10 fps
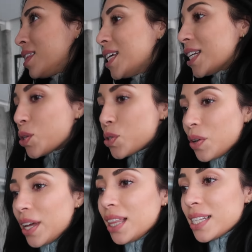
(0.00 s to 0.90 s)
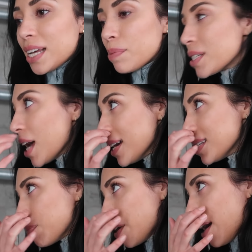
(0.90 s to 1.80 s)
Then it's also getting the same
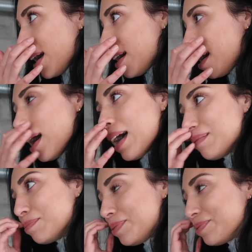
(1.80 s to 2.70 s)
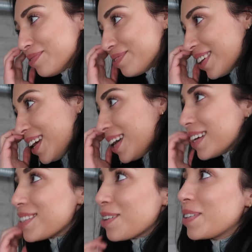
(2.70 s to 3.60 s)
size mirror. Um,
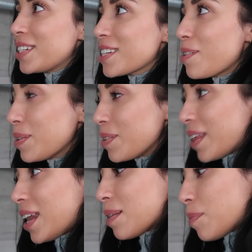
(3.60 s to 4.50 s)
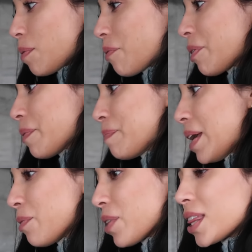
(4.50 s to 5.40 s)
so we're just going through that at the moment. We
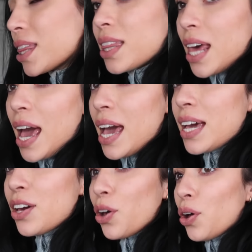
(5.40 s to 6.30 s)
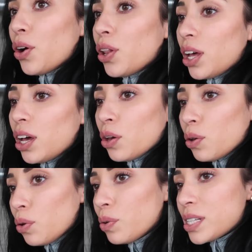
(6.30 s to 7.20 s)
met with a girl
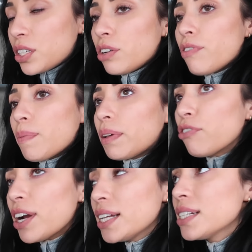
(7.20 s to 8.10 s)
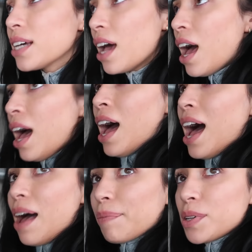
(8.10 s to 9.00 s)
who is actually a family friend
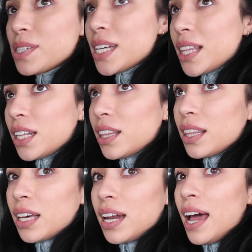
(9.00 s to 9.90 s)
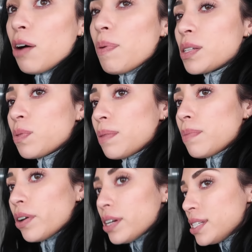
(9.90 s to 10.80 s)
um, who said that they're gonna help us with the
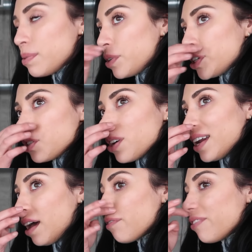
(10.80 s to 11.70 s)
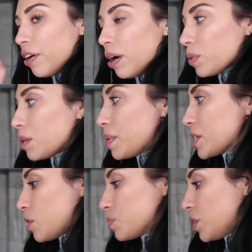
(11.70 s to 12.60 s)
mirrors and we're just trying to figure out what the
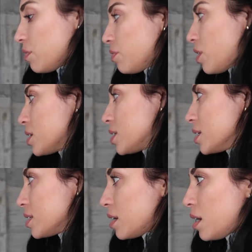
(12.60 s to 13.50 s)
best option for us is